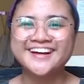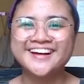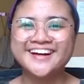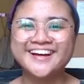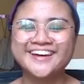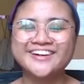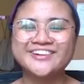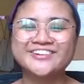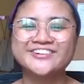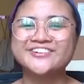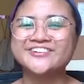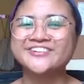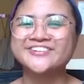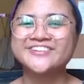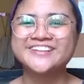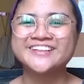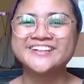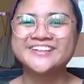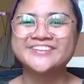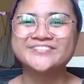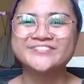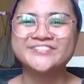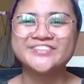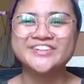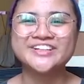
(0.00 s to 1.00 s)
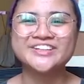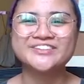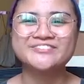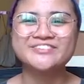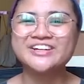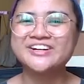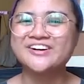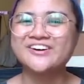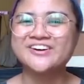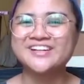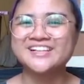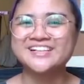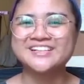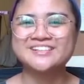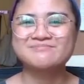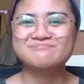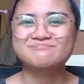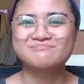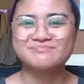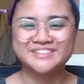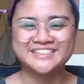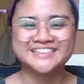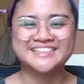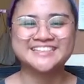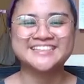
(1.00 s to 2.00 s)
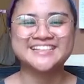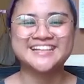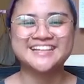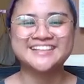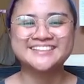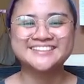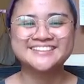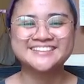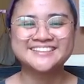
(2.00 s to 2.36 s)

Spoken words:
I don't know, but we call it preset.